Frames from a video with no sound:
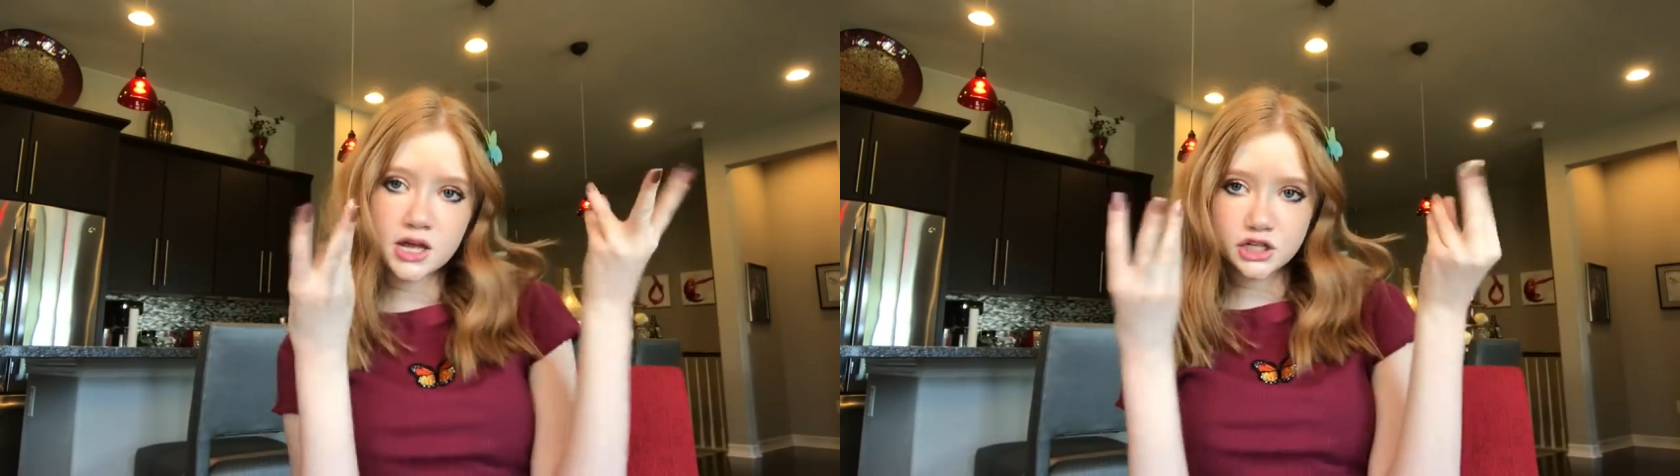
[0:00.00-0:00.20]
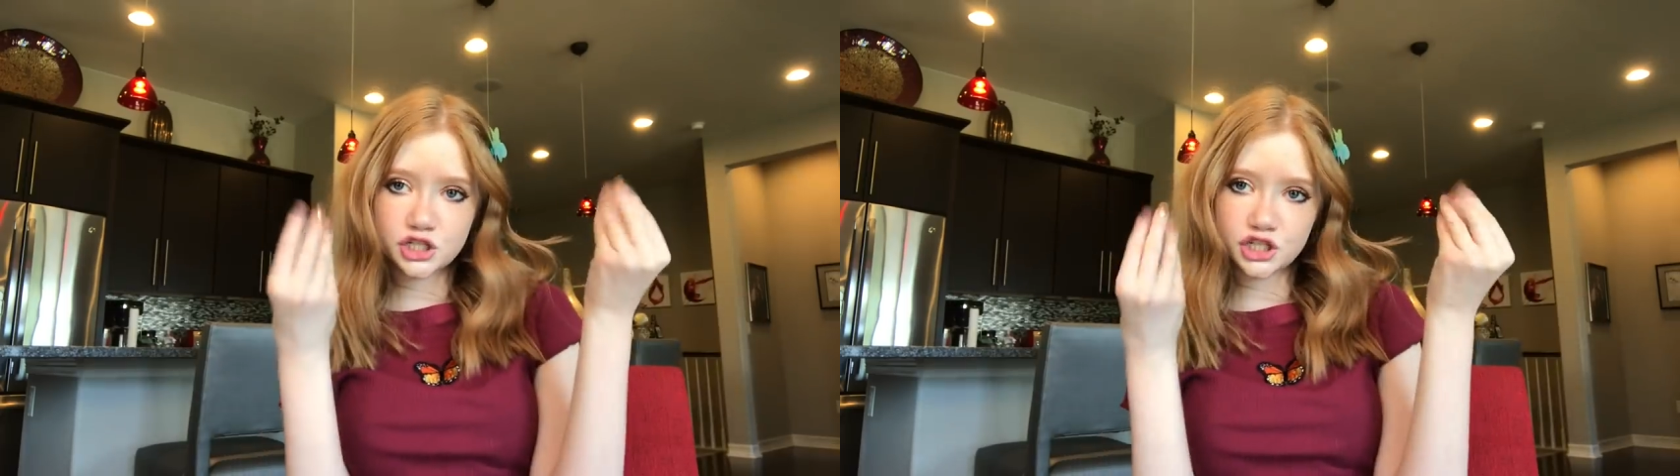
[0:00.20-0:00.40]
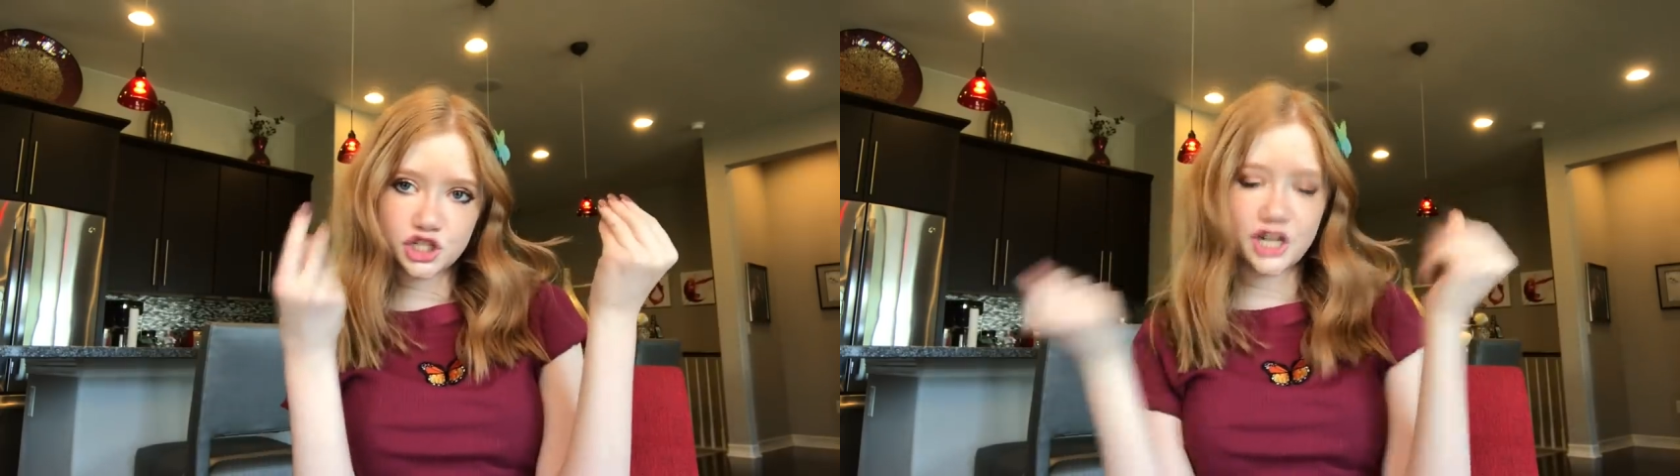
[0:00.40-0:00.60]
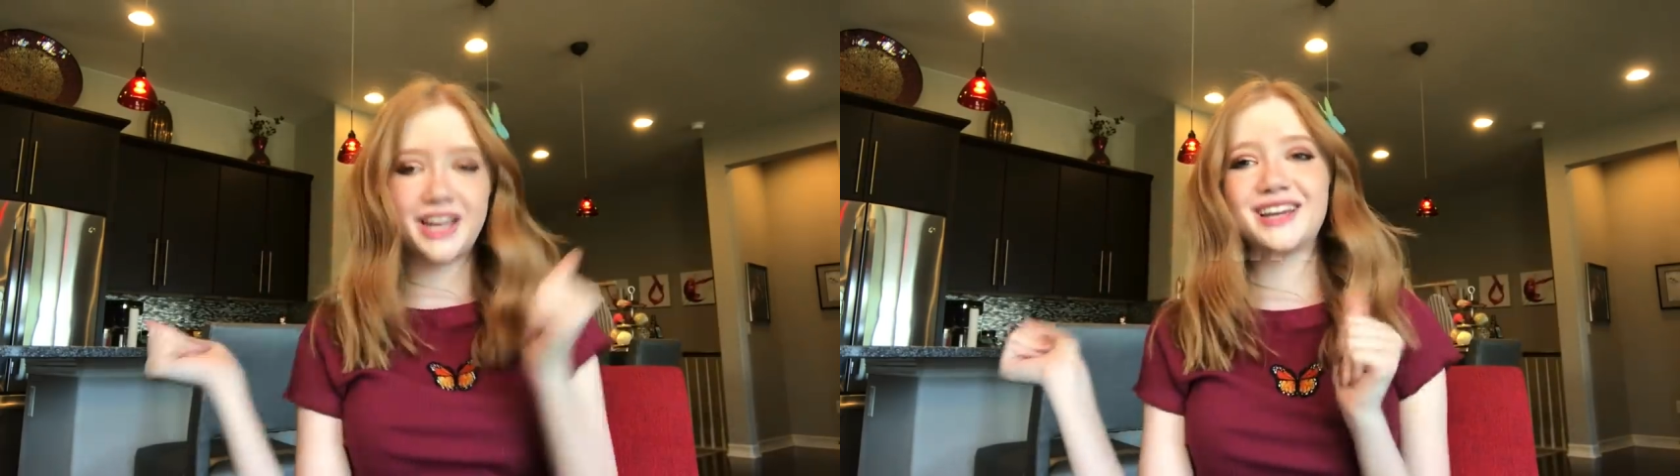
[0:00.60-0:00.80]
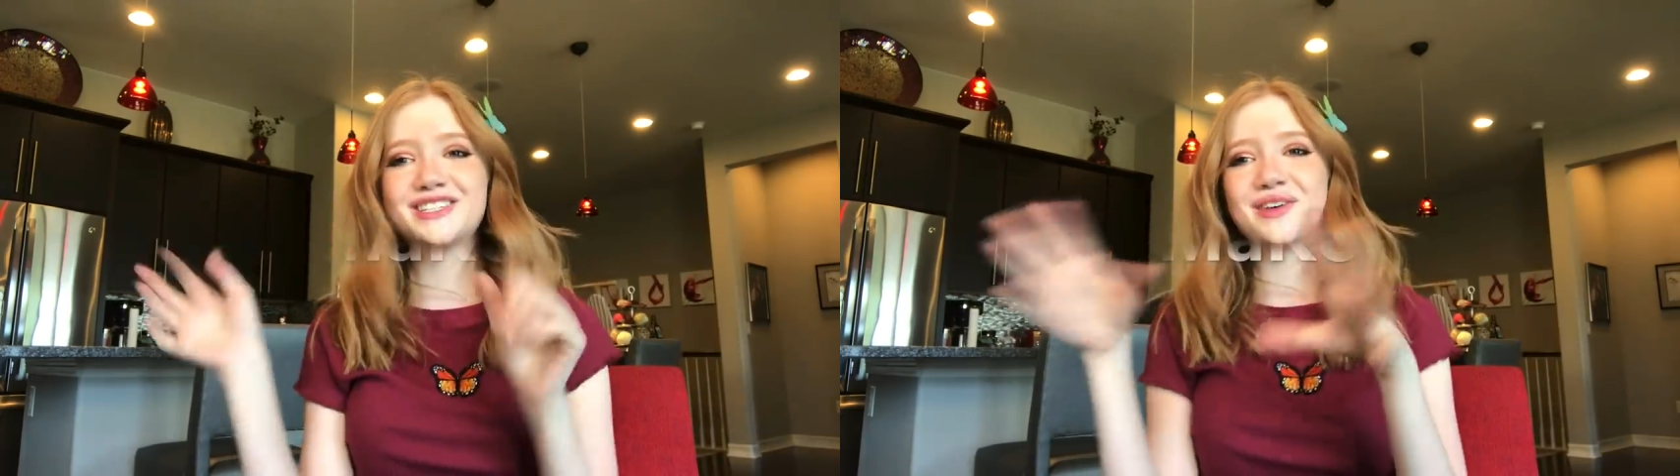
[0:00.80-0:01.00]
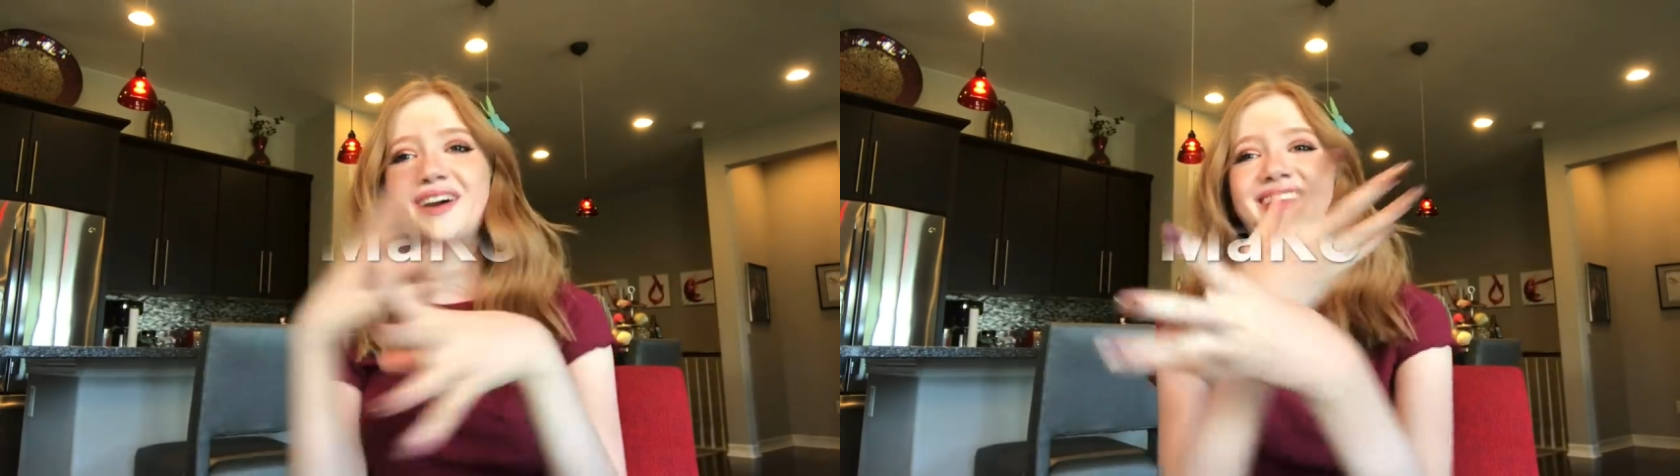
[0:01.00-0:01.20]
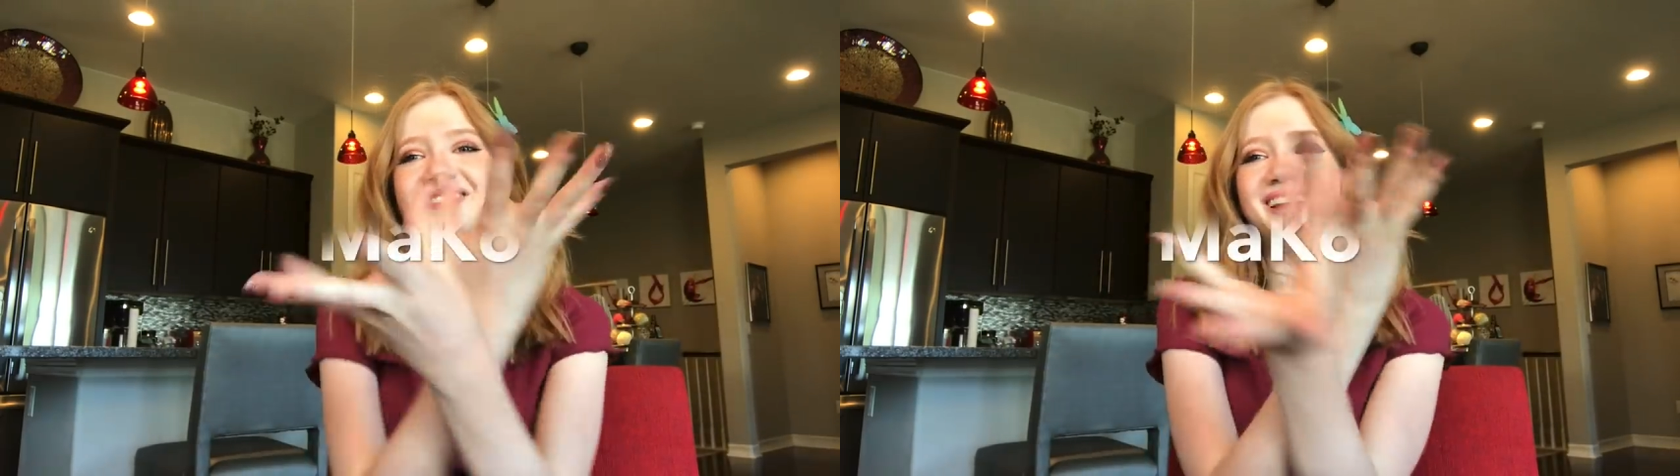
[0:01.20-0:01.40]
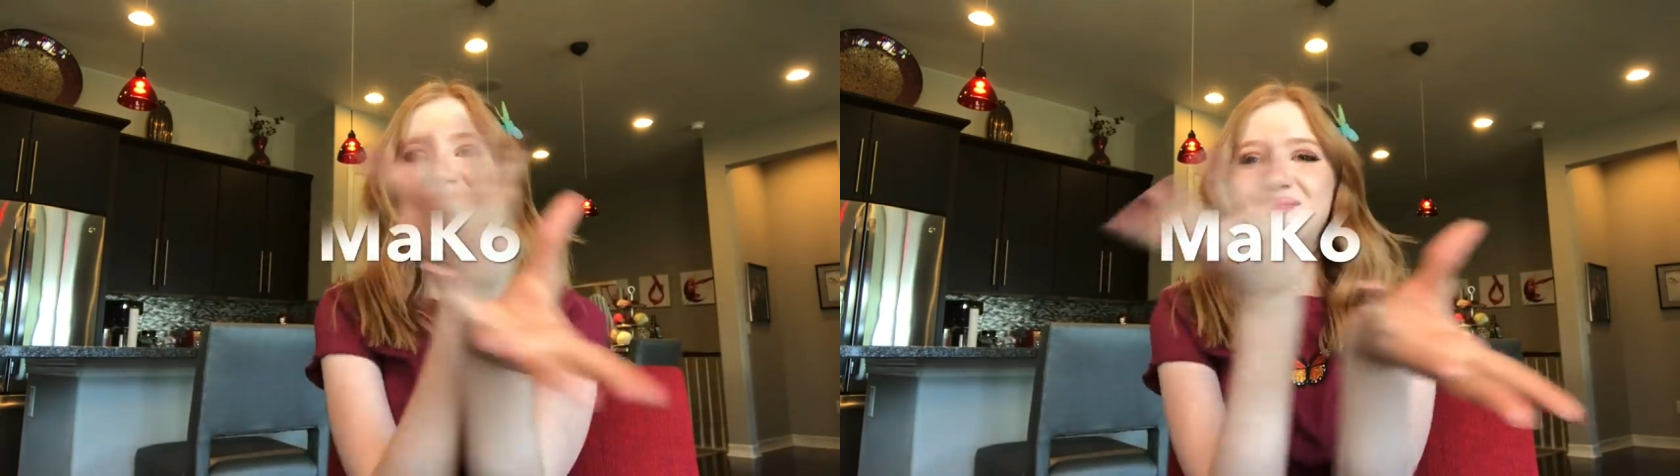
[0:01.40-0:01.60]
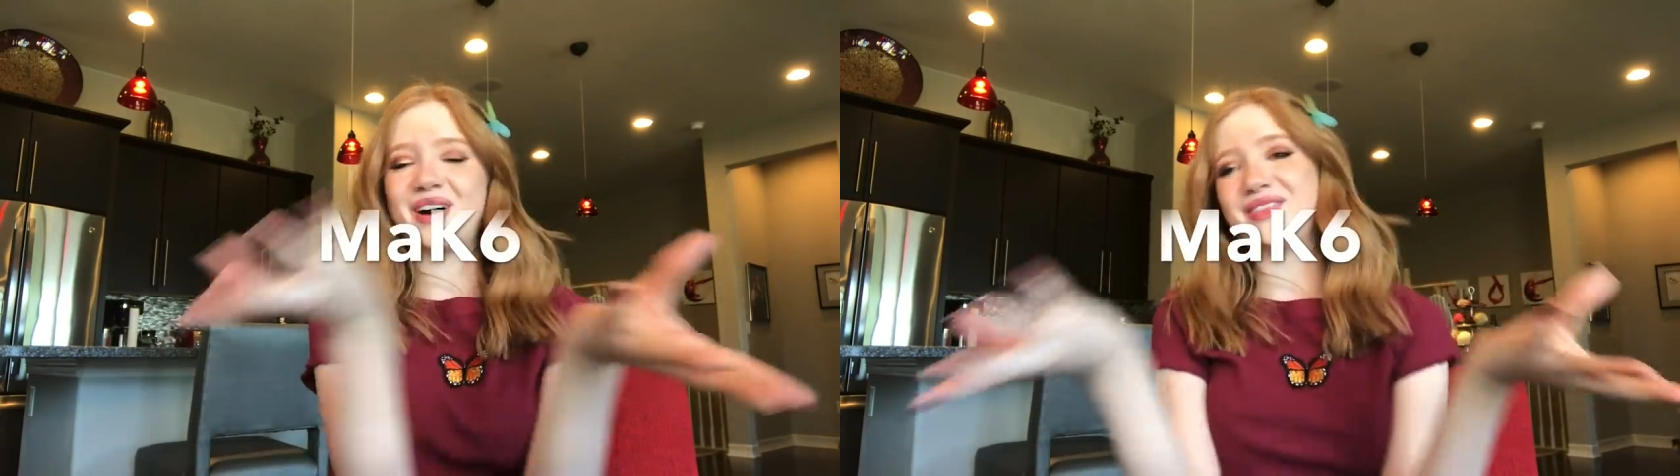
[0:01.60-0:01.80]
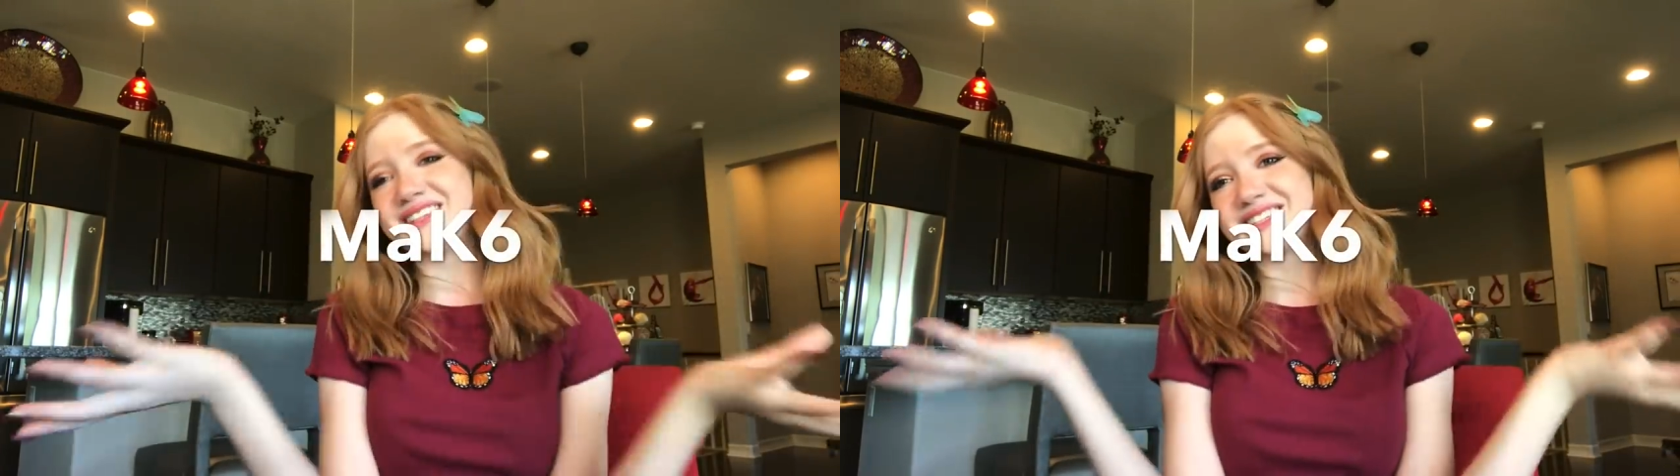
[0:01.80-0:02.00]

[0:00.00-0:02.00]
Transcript: Ching ching. So I'll leave it up on the